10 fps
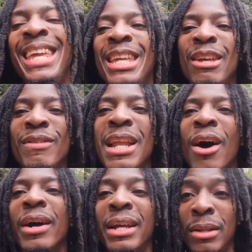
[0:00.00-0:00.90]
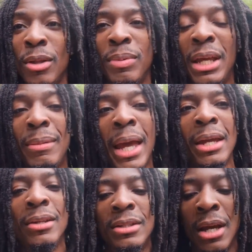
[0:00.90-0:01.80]
He giving out them Kim
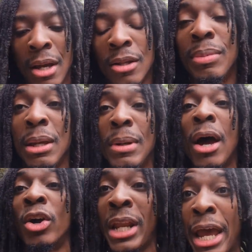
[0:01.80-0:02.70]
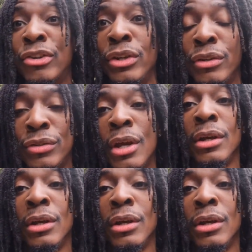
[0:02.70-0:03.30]
K's, them Kim Kardashians.